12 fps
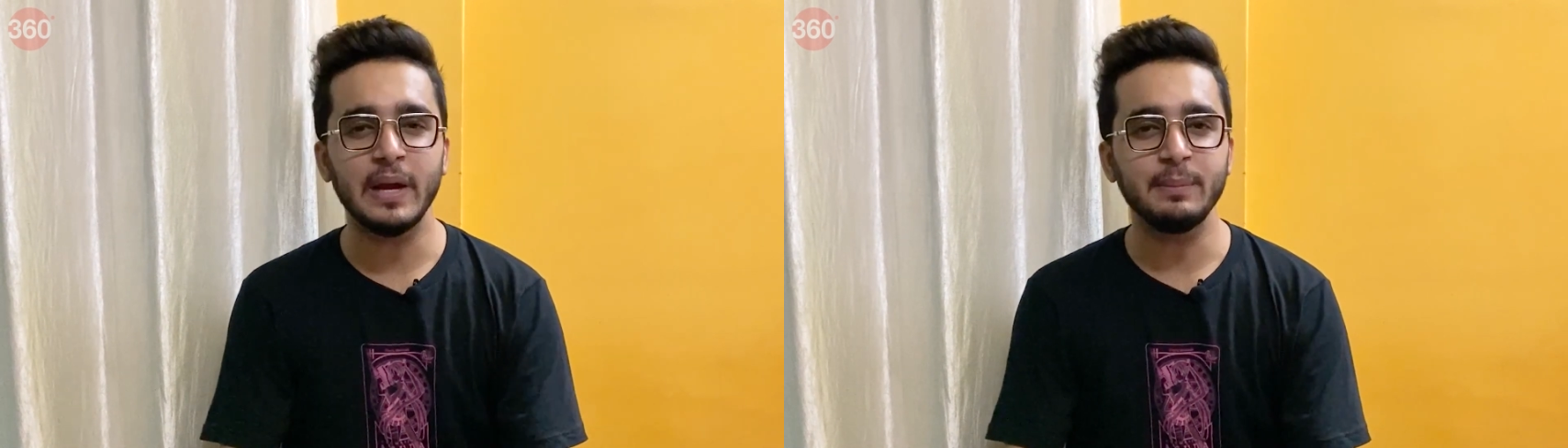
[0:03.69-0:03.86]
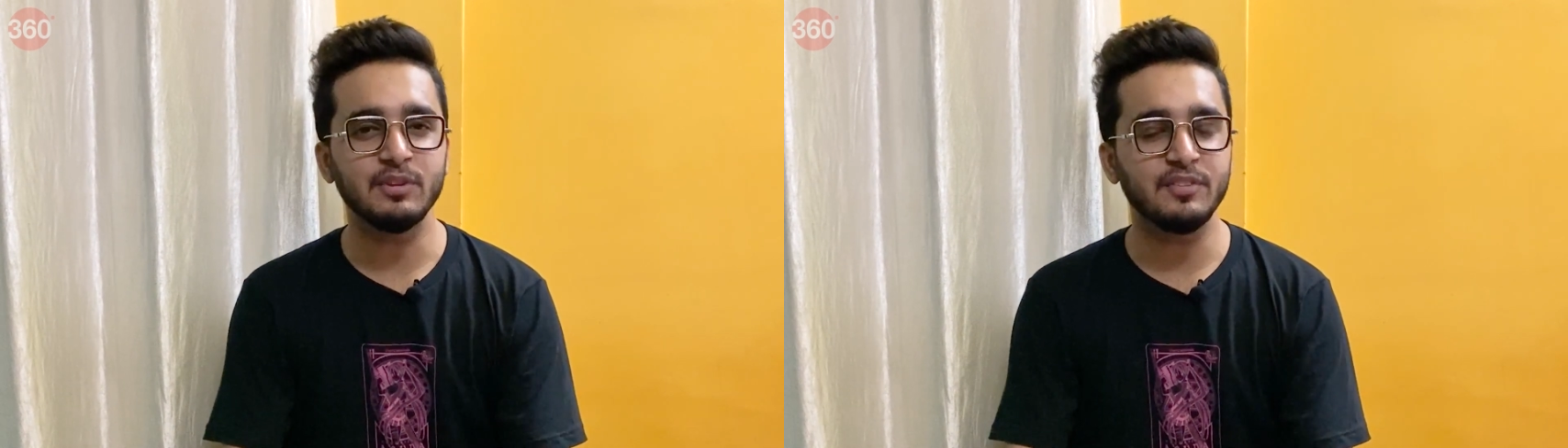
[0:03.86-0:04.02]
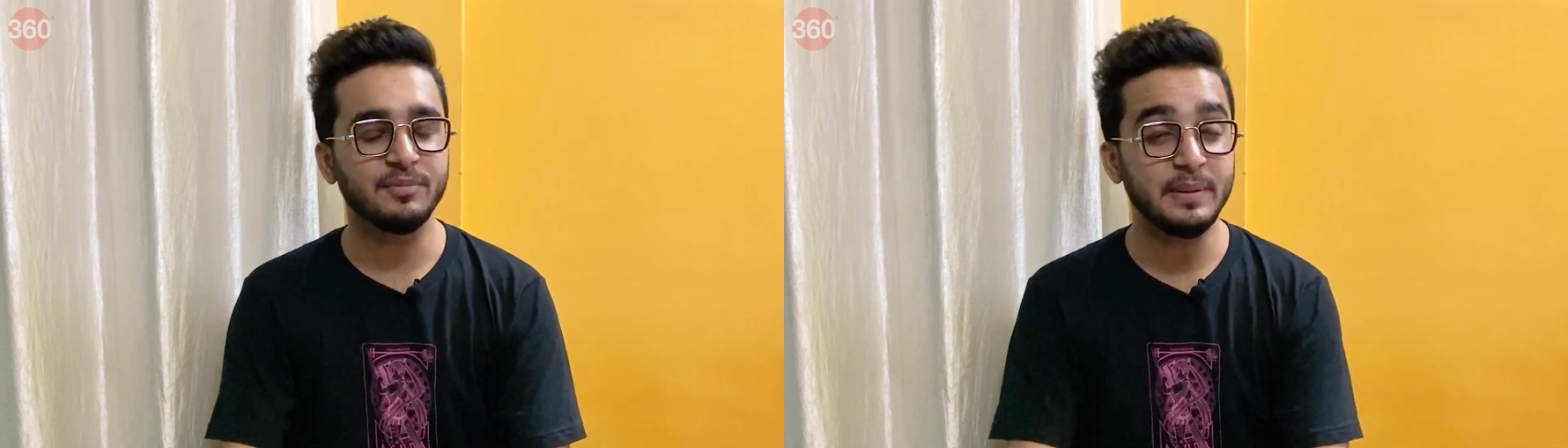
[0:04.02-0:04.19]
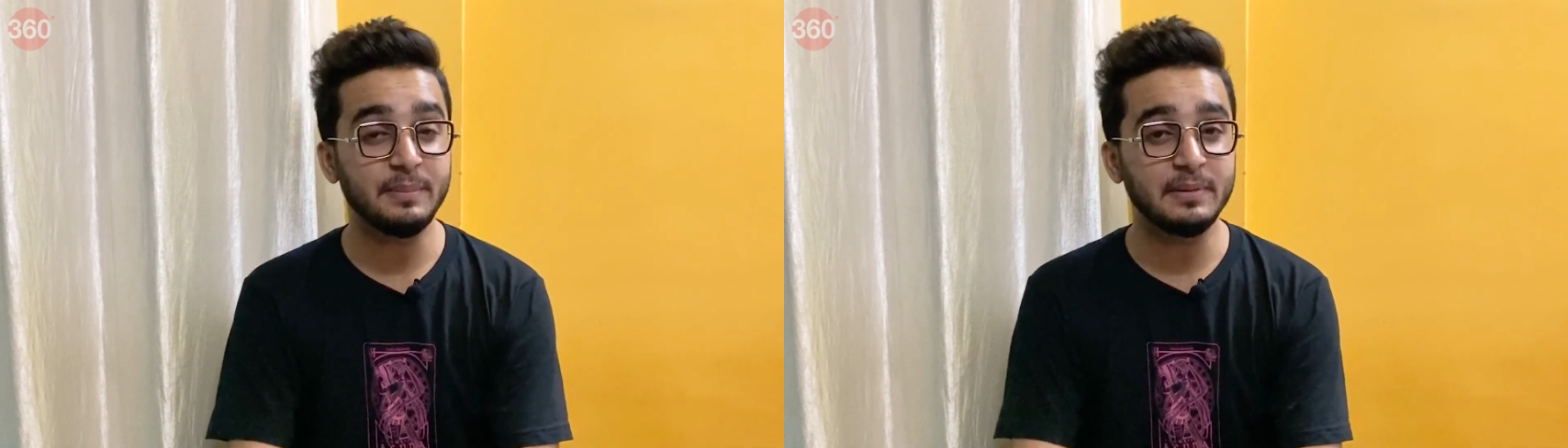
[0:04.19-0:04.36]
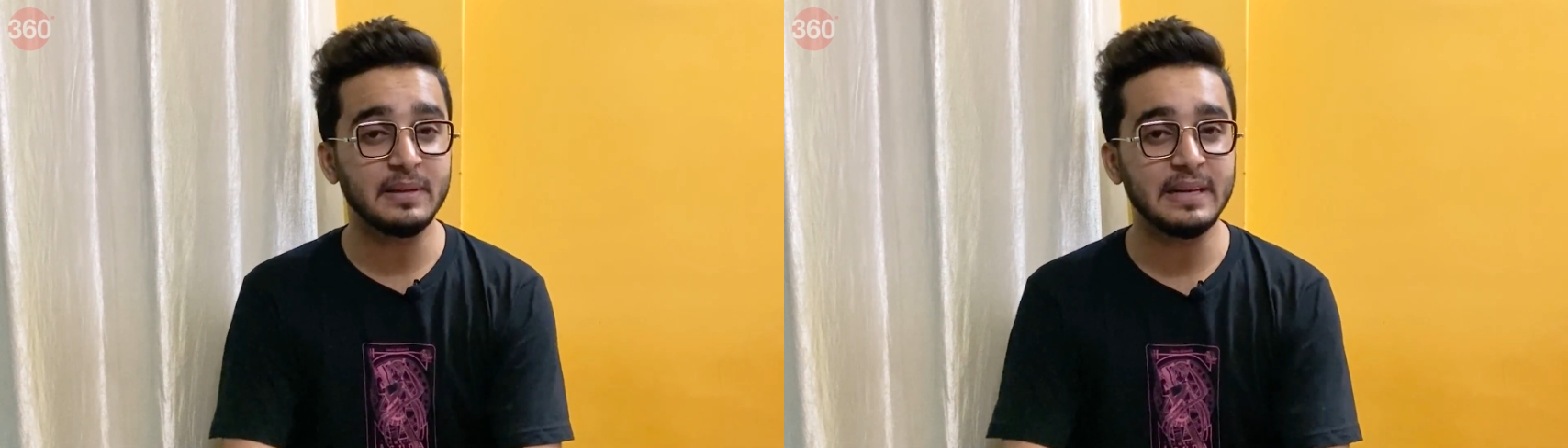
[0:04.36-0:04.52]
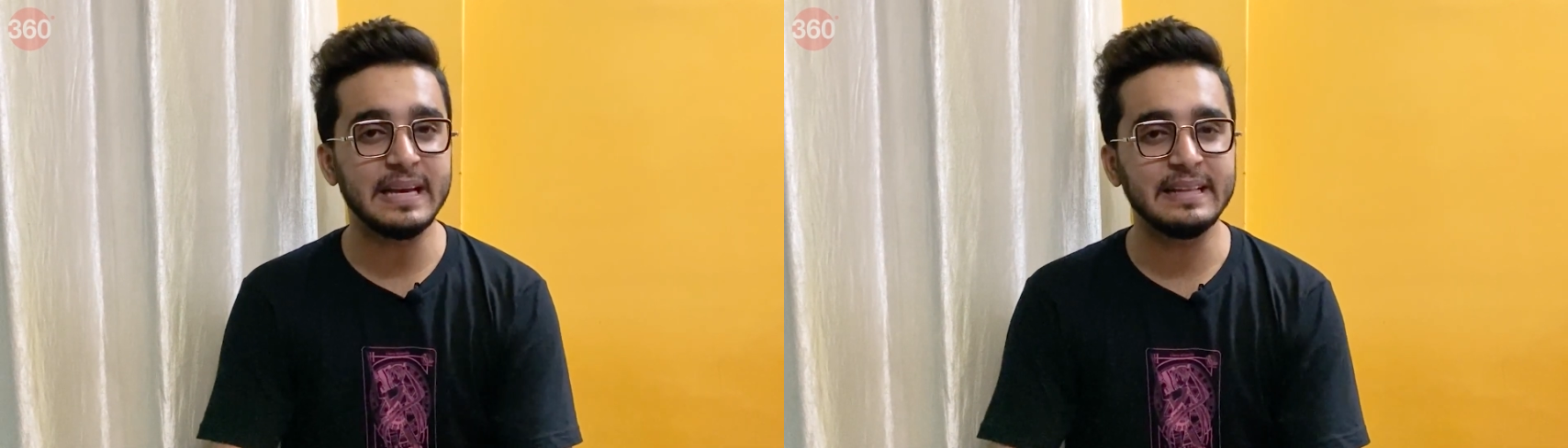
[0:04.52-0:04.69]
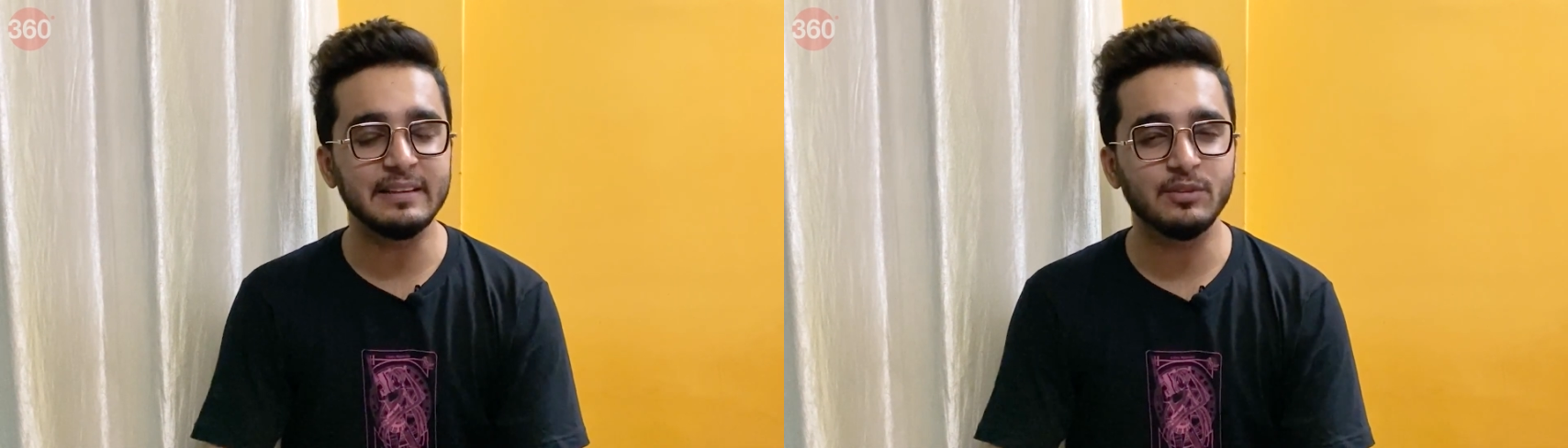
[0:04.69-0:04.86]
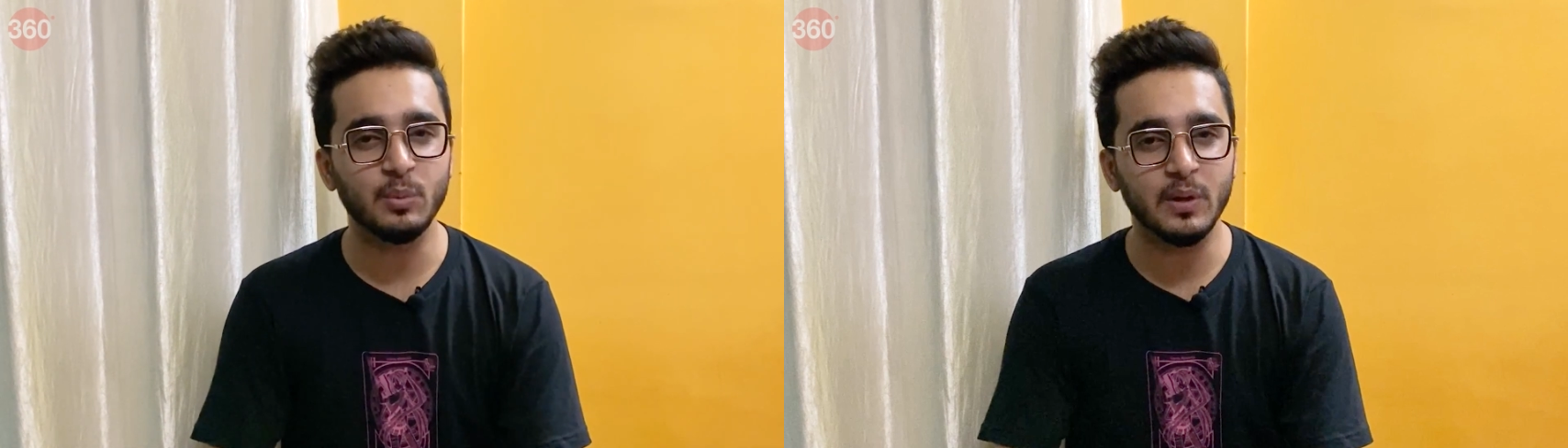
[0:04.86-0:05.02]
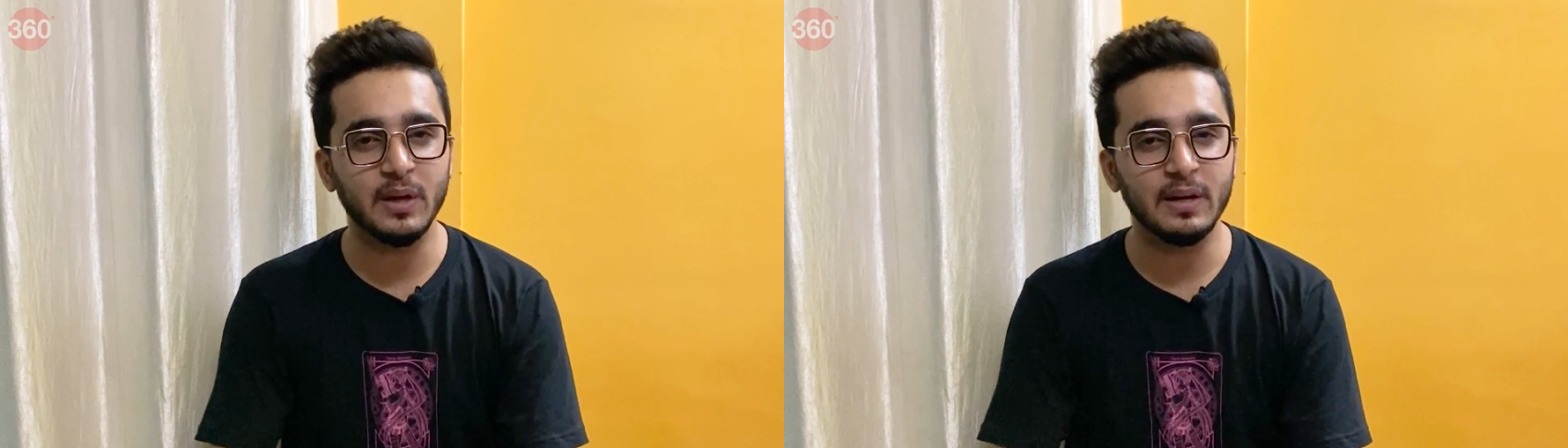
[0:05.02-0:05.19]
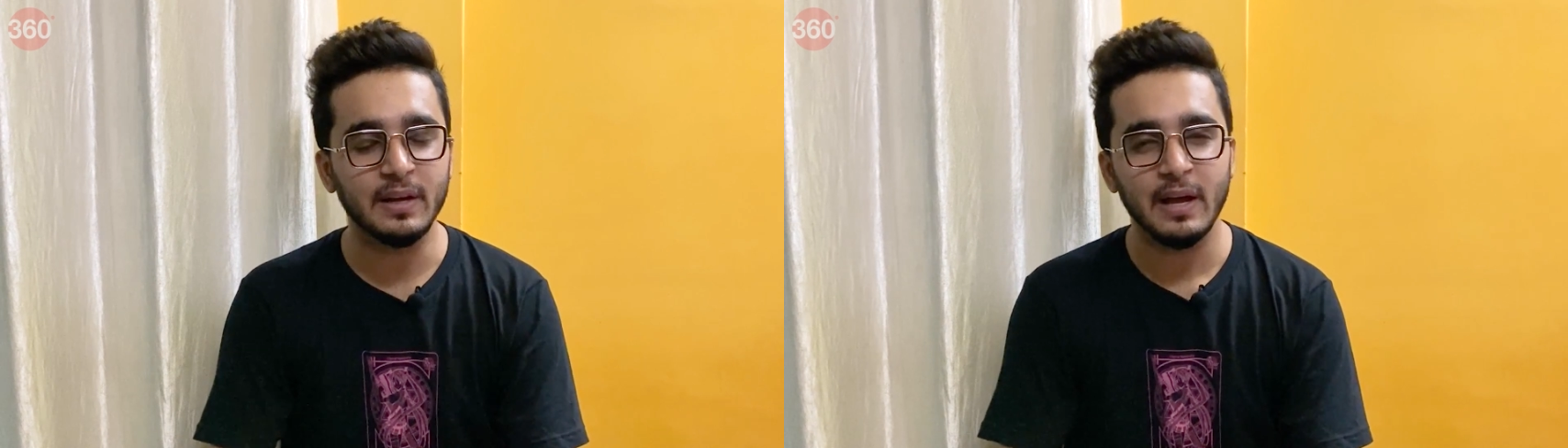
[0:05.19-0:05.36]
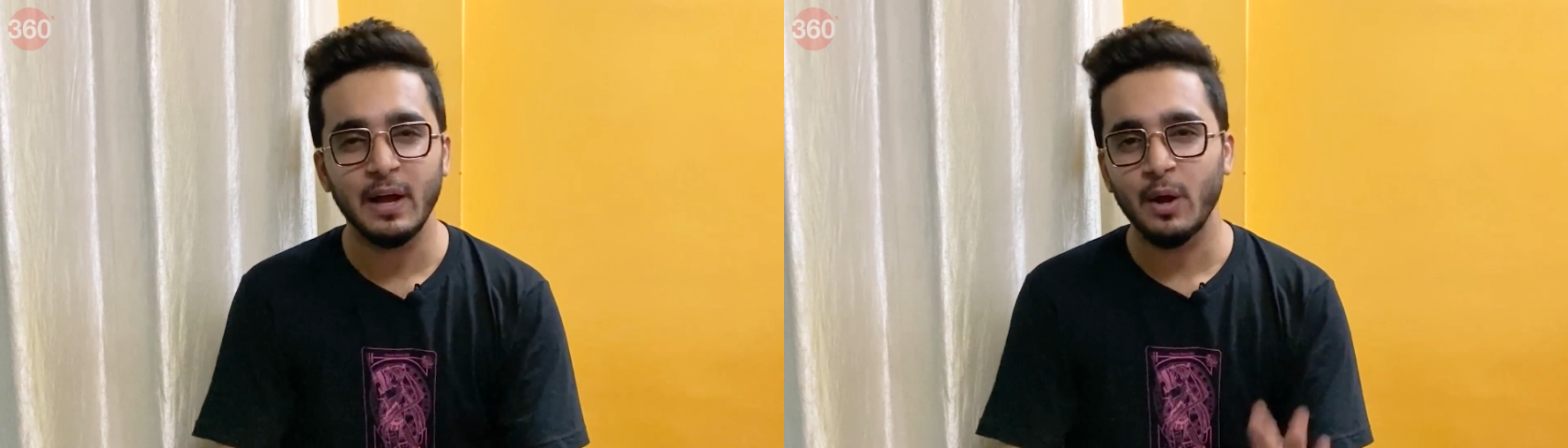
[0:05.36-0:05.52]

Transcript: types of people in this world.